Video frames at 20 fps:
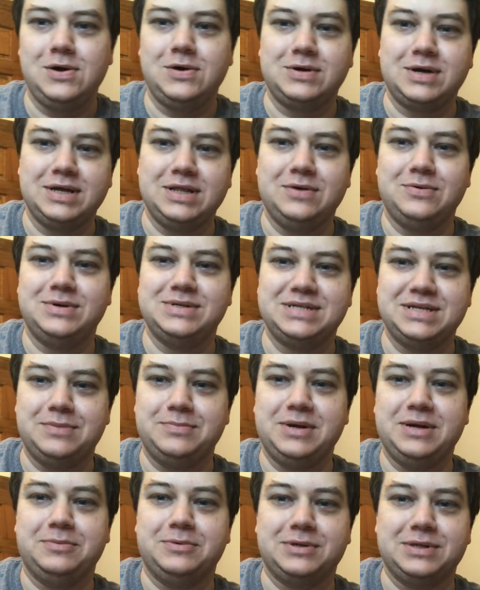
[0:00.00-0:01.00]
Okay, that wasn't a
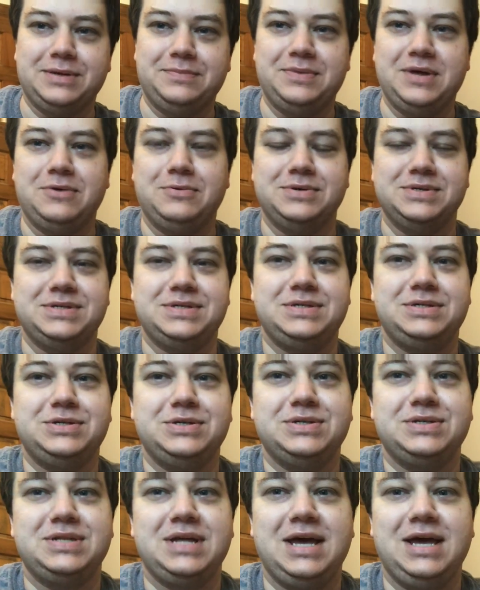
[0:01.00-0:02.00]
paper clip. That was
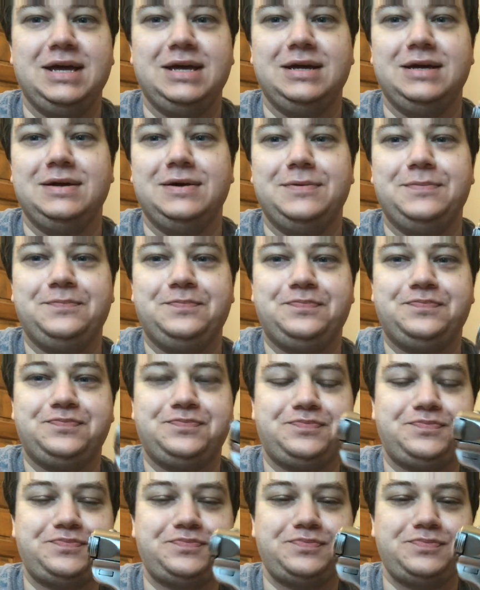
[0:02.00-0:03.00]
just a
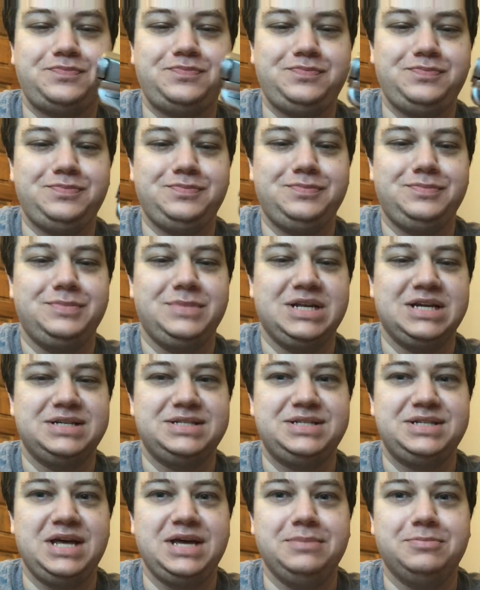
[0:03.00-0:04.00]

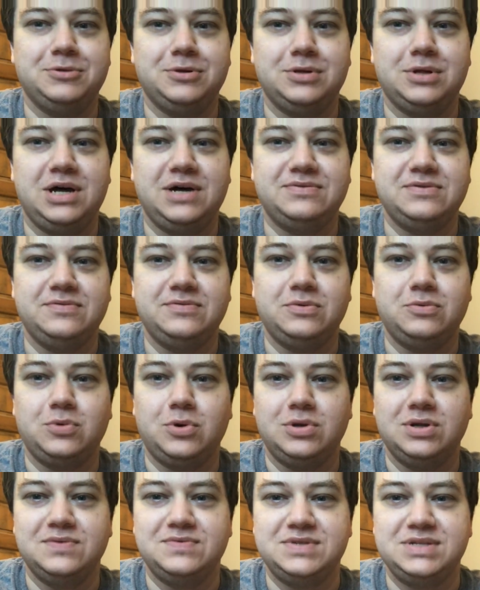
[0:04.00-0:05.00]
staple off of a
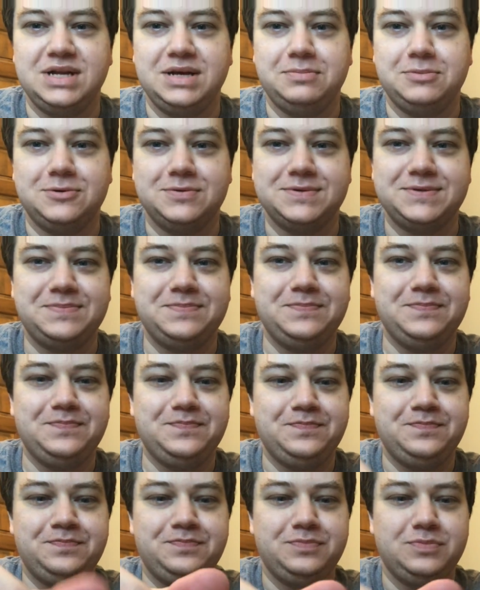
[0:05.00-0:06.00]
roll of staples,
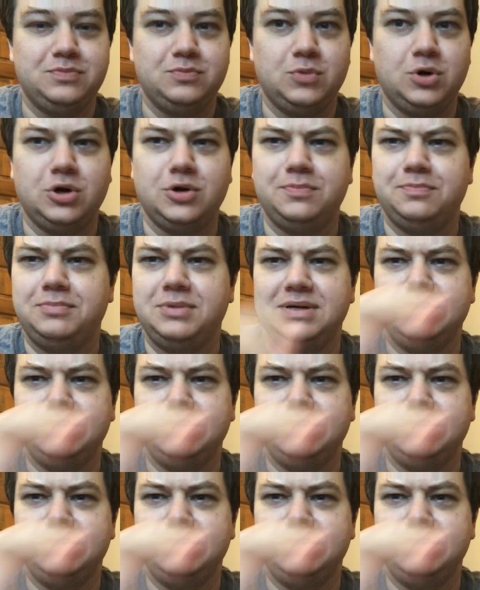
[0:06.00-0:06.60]
or